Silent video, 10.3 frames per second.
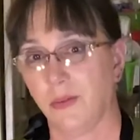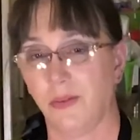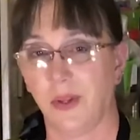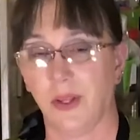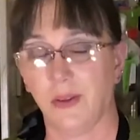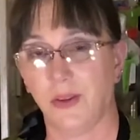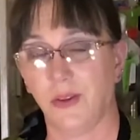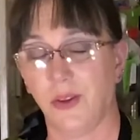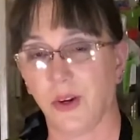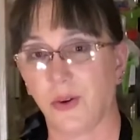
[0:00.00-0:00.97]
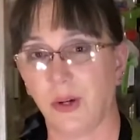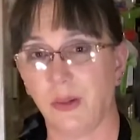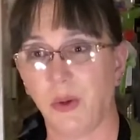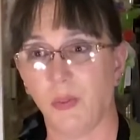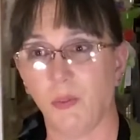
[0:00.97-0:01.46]
then they're going
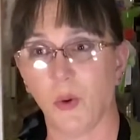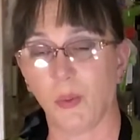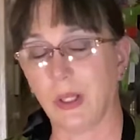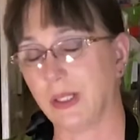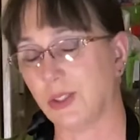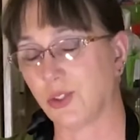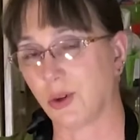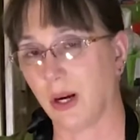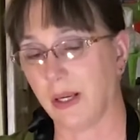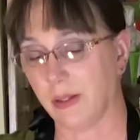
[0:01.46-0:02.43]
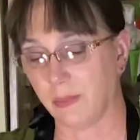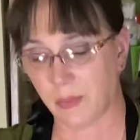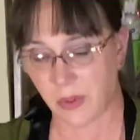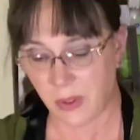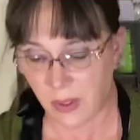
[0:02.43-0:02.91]
to be more willing to try it.
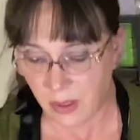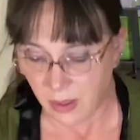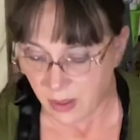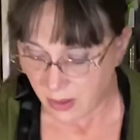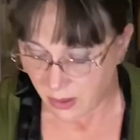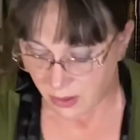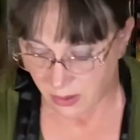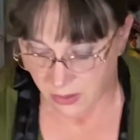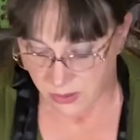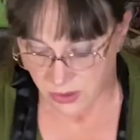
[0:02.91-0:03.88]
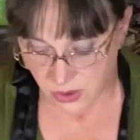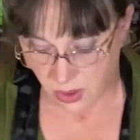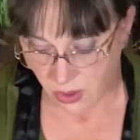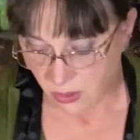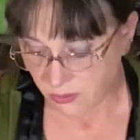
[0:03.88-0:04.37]

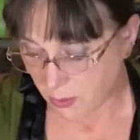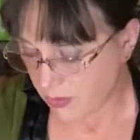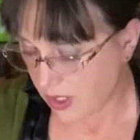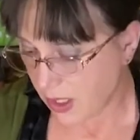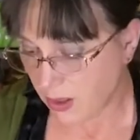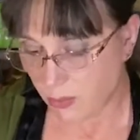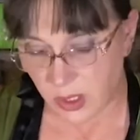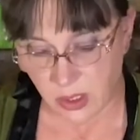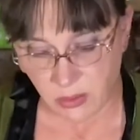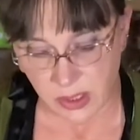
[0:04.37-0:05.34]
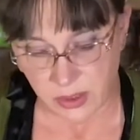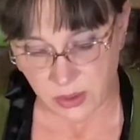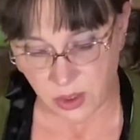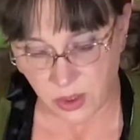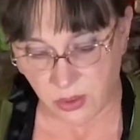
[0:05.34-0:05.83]
So from there, we're going
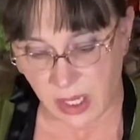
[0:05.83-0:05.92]
to